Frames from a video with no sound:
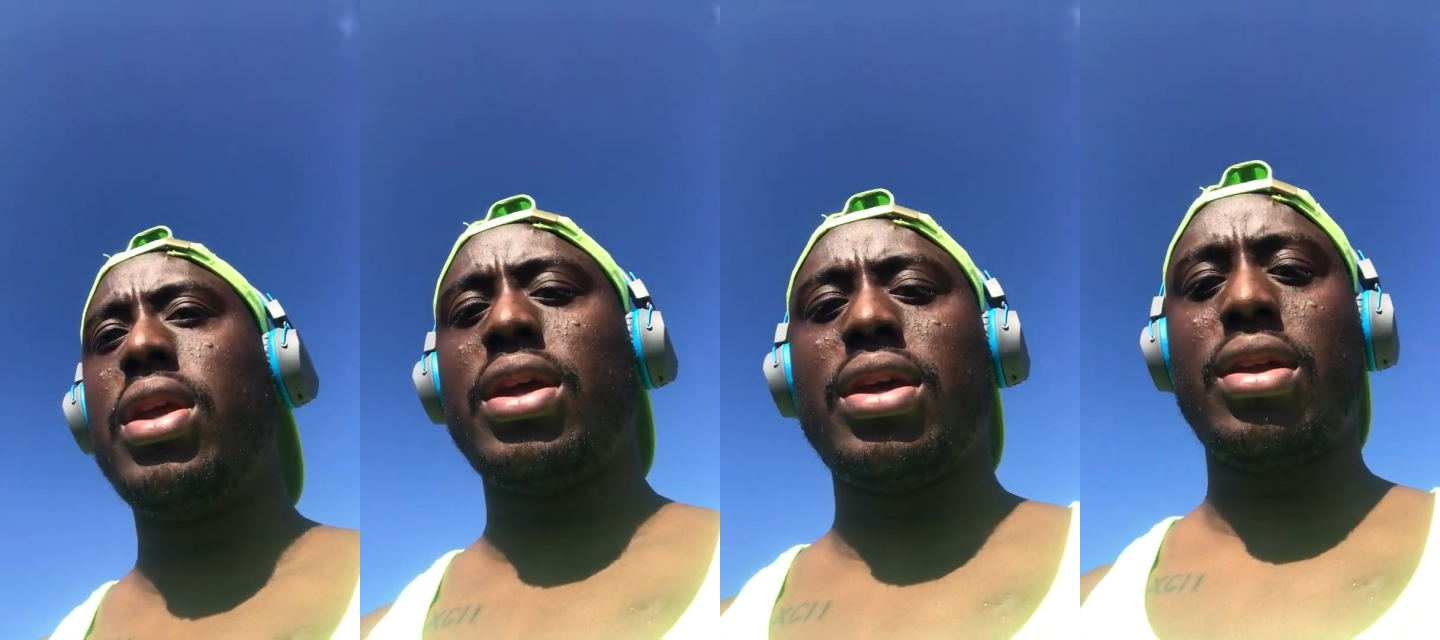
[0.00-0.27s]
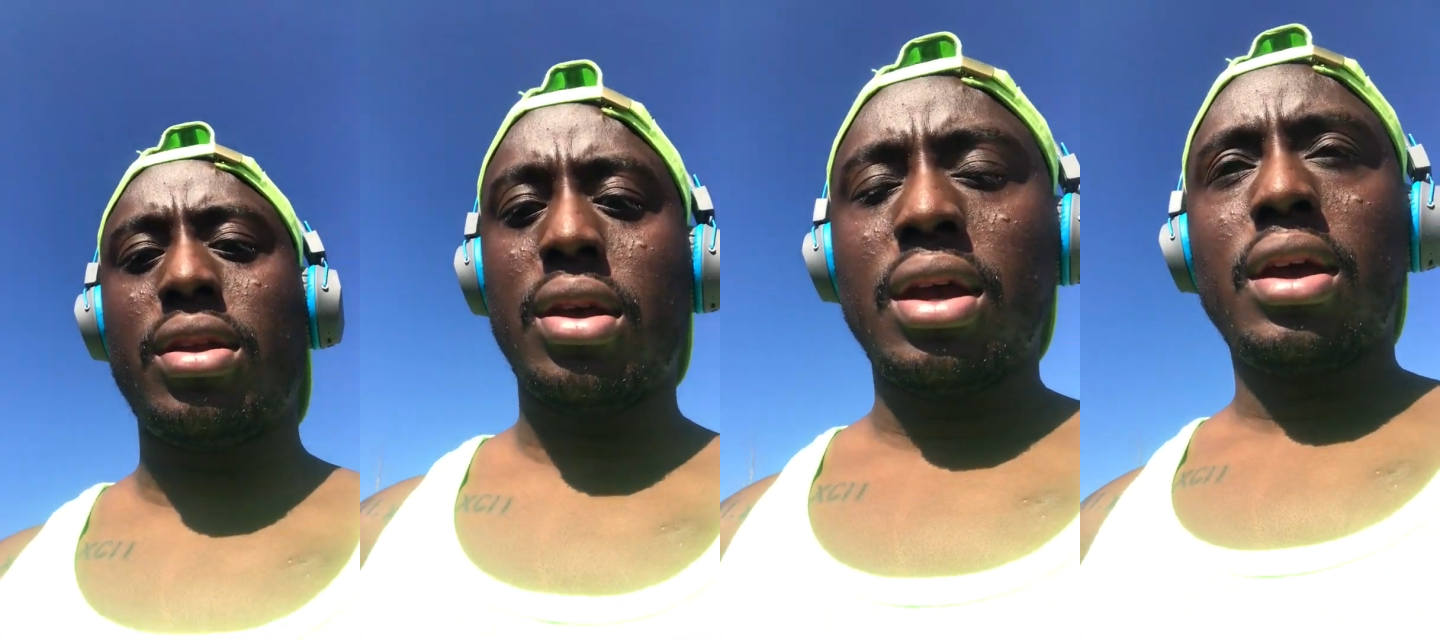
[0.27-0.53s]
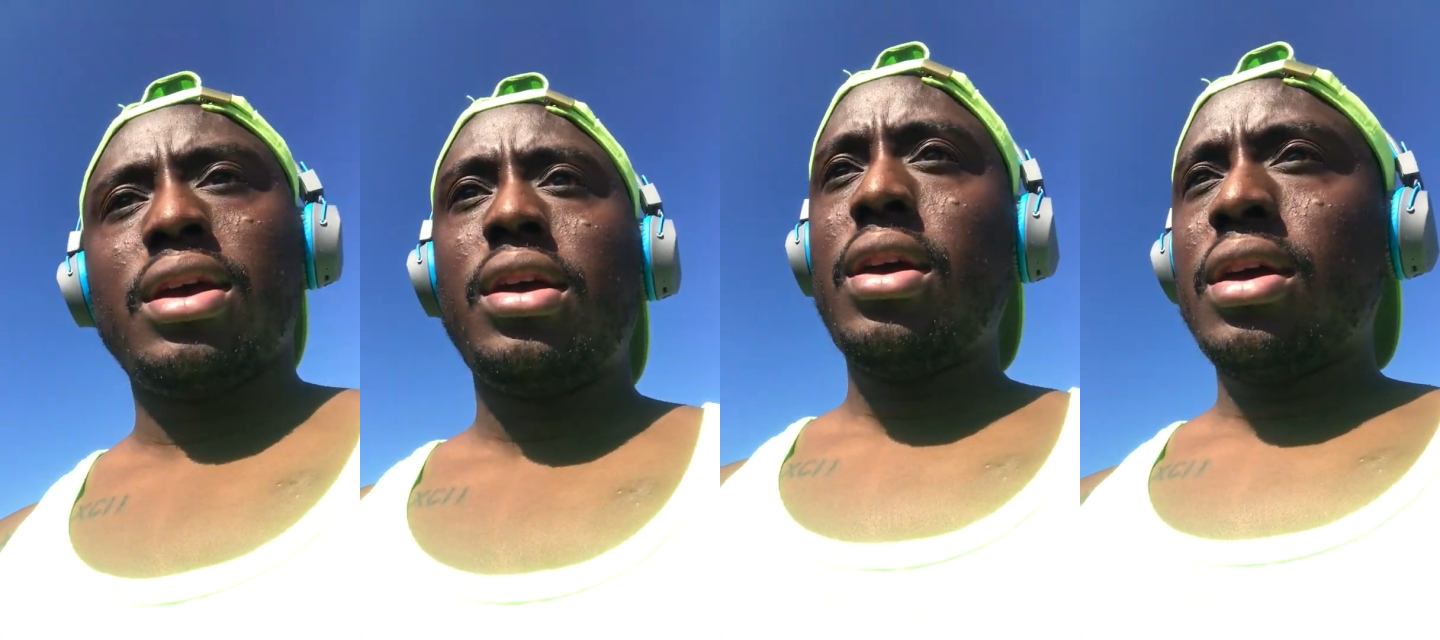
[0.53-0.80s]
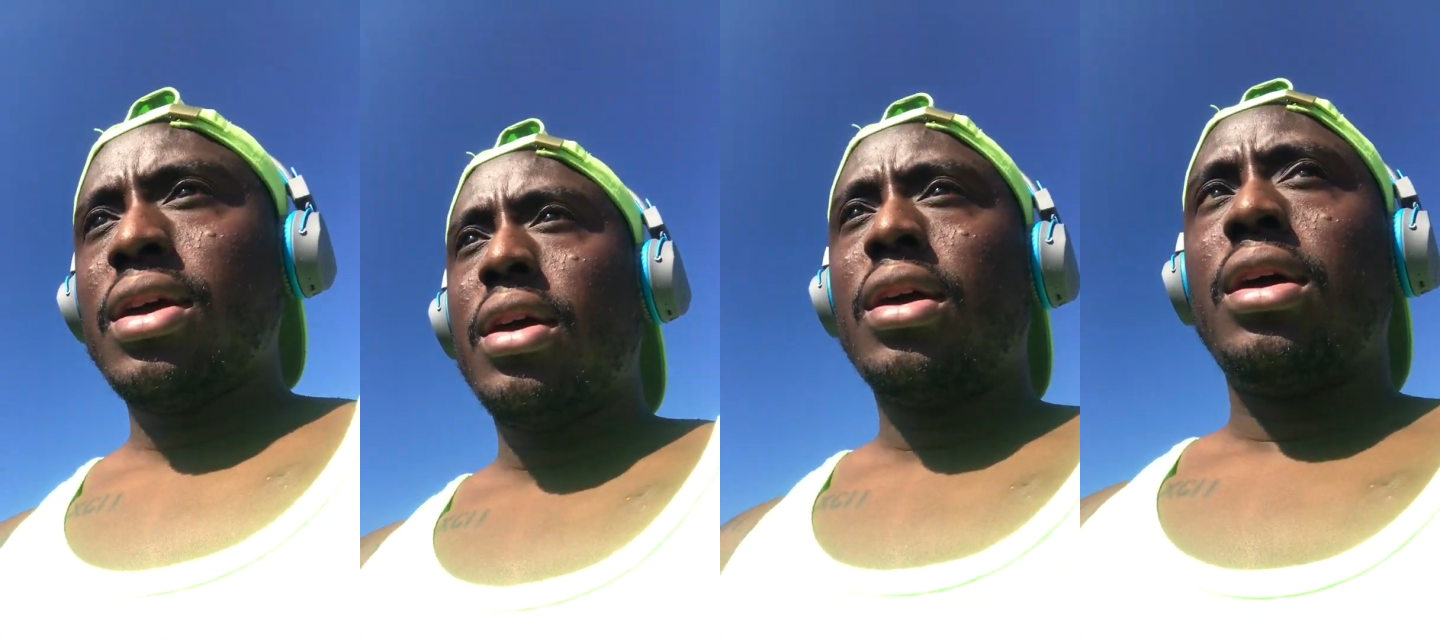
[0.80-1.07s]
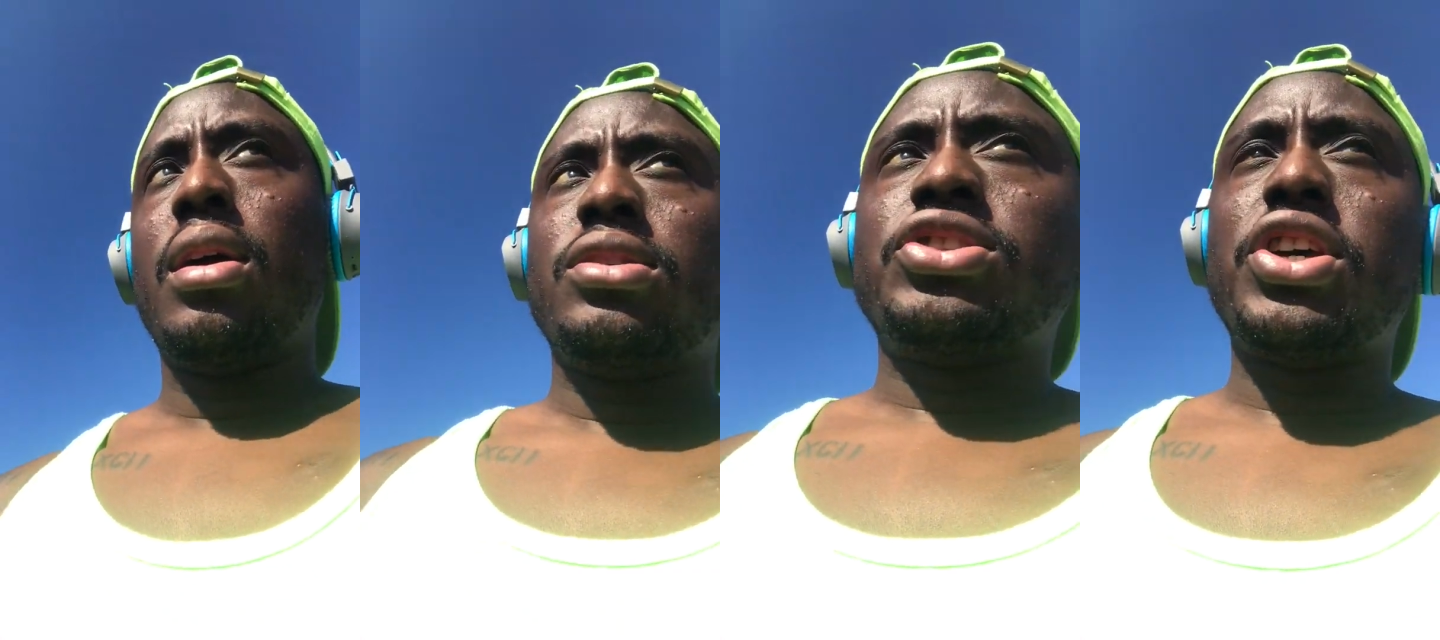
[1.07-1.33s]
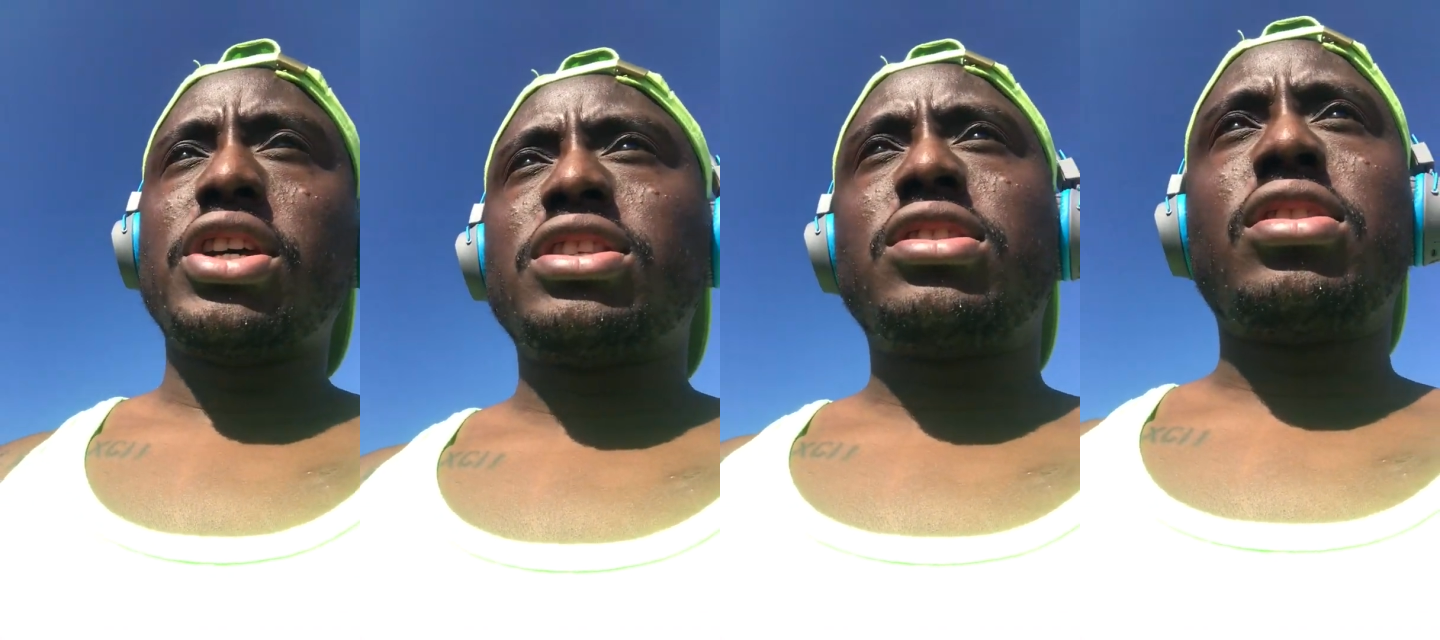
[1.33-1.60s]
it than
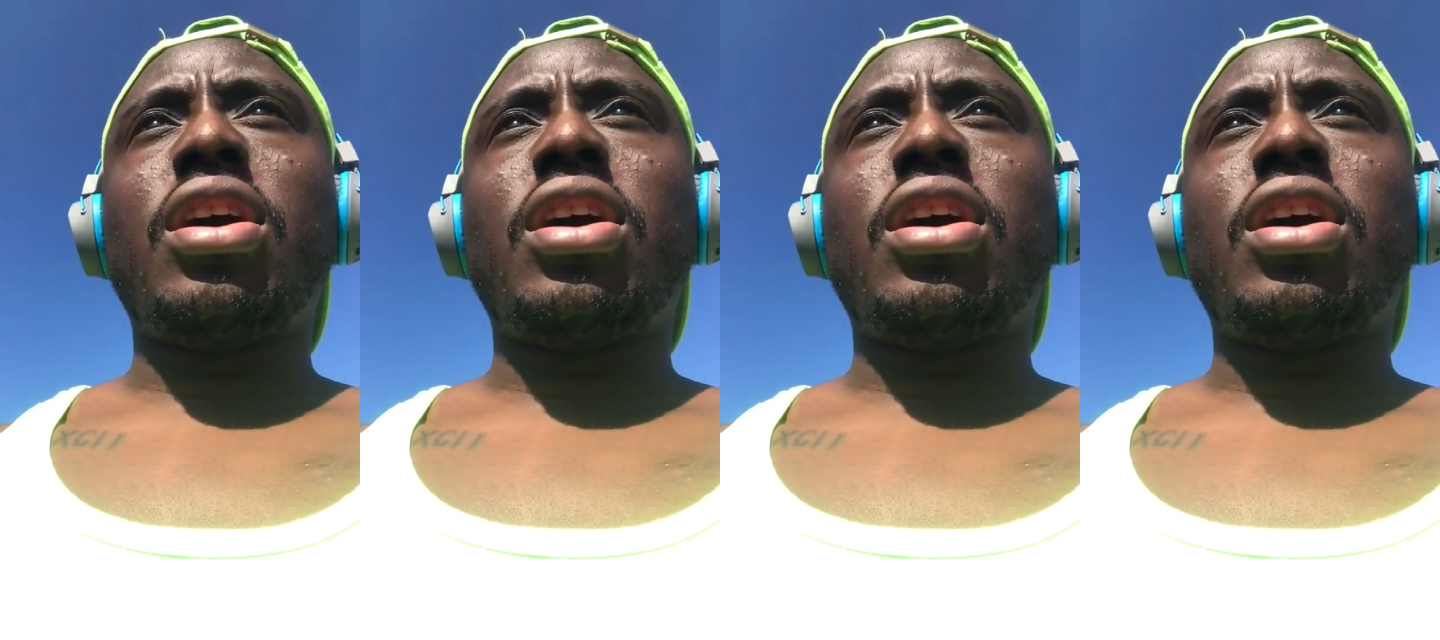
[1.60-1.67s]
just